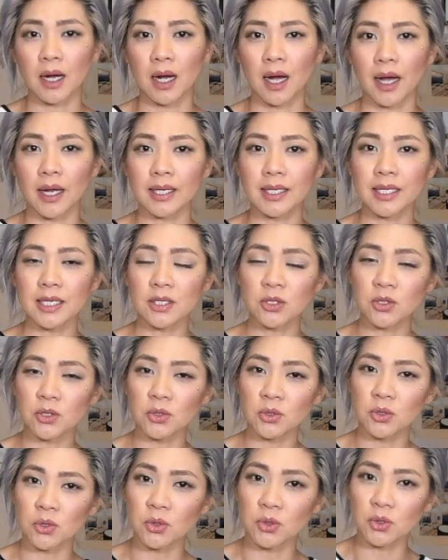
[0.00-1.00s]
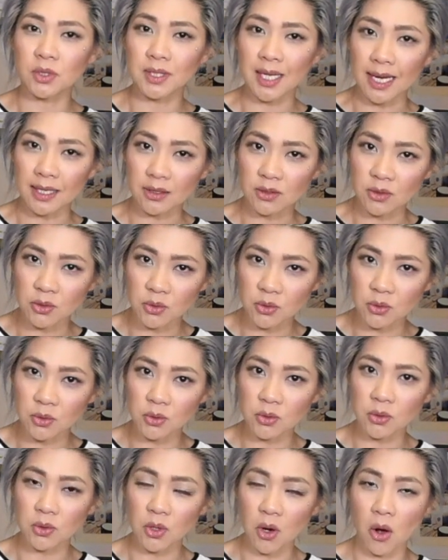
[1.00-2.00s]
I need to do
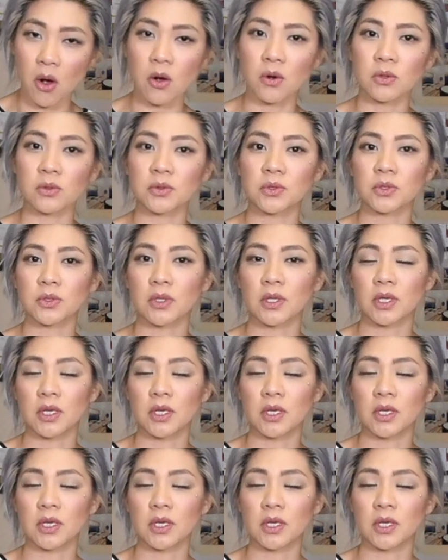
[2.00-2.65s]
tactical goals